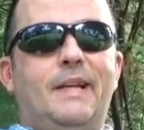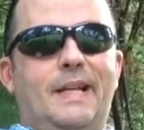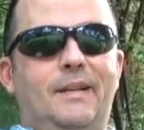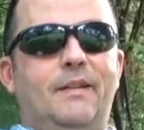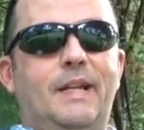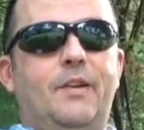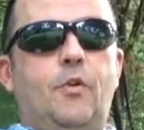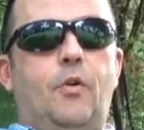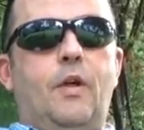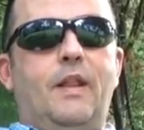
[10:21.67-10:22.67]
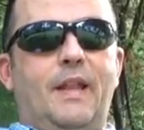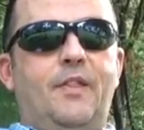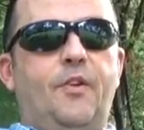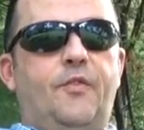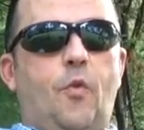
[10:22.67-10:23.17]
illegal,
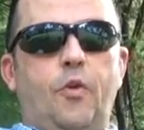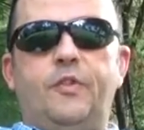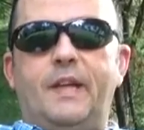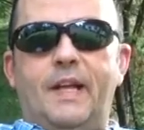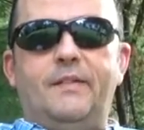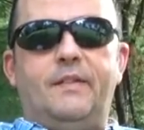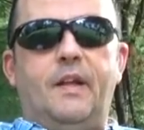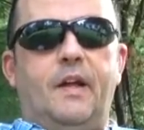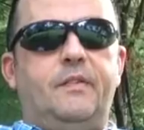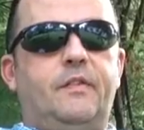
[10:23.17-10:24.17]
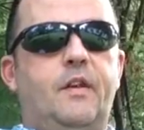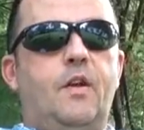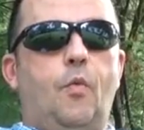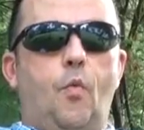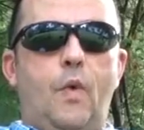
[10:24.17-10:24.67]
lethal force against us,
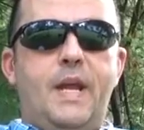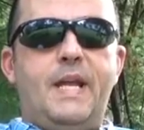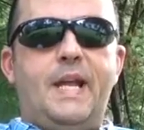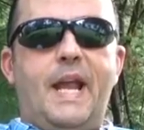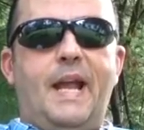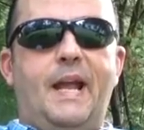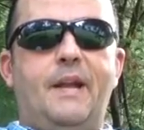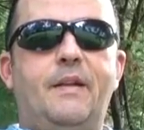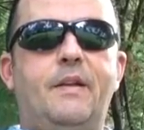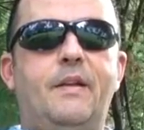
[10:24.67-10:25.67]
we can,